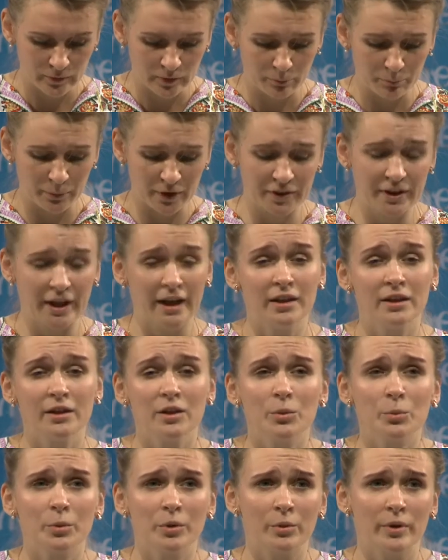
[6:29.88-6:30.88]
But then
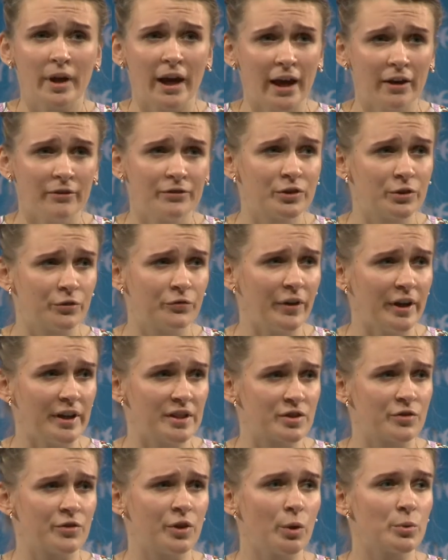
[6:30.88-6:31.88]
we will have to
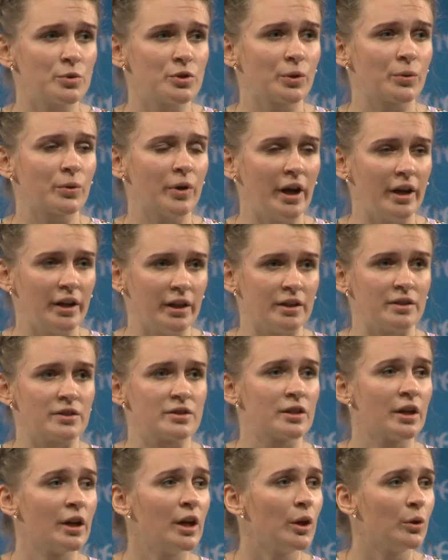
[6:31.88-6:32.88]
face those
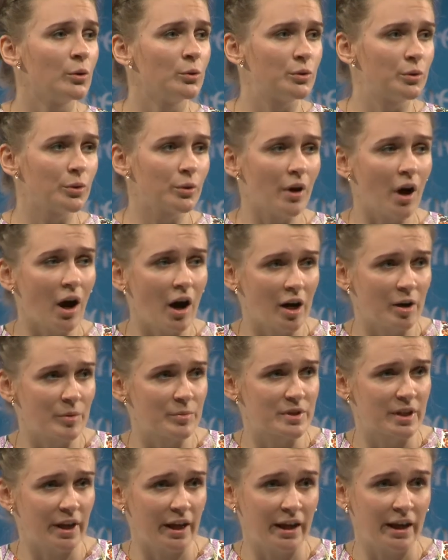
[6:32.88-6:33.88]
Ukrainians who took
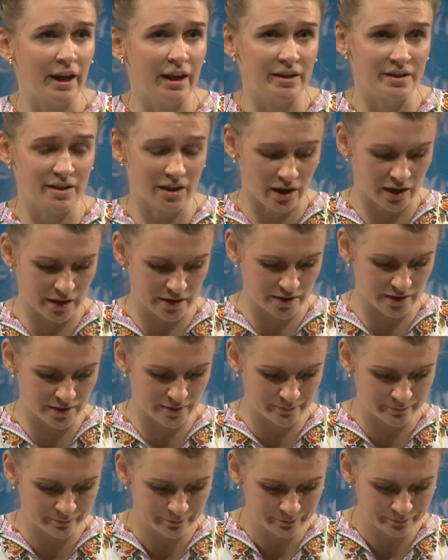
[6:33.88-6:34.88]
arms against us.
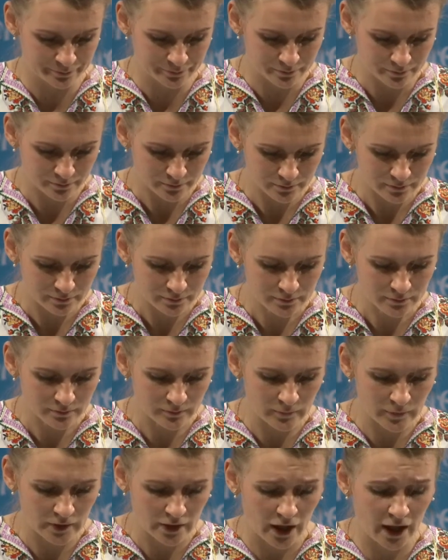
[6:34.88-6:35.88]

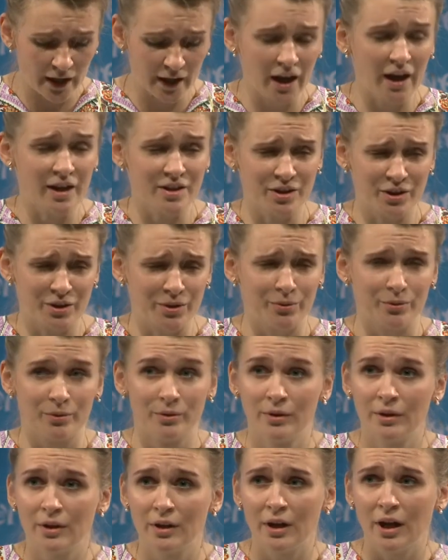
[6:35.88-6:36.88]
I ask you,
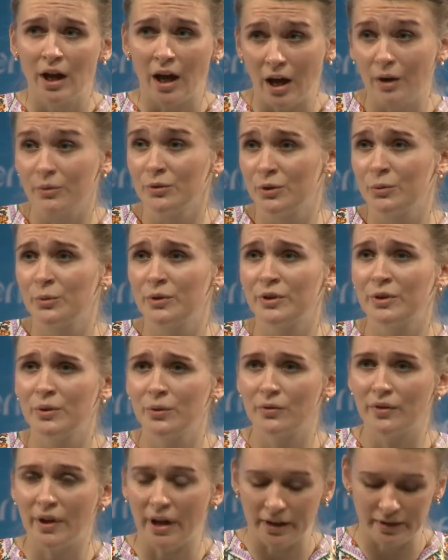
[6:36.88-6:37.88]
how do we
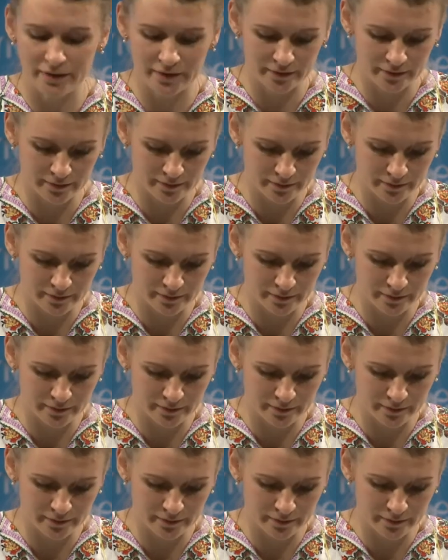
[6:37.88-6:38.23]
do that?